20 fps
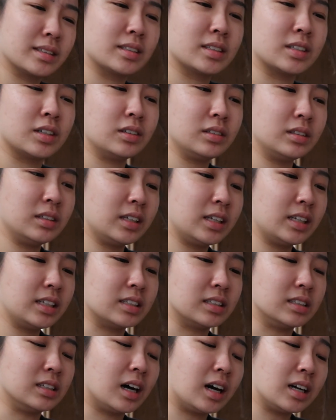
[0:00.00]
totally
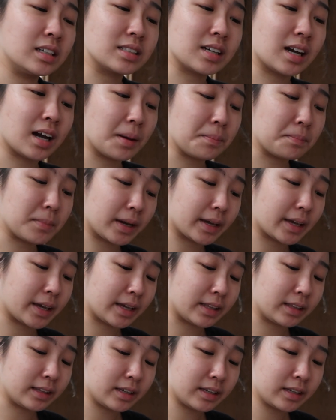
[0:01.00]
not up my
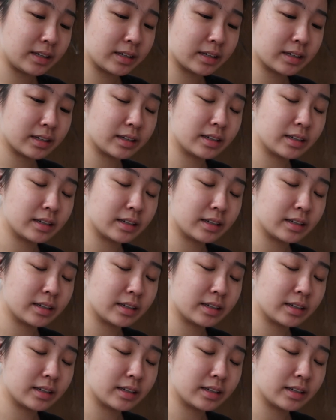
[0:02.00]
alley.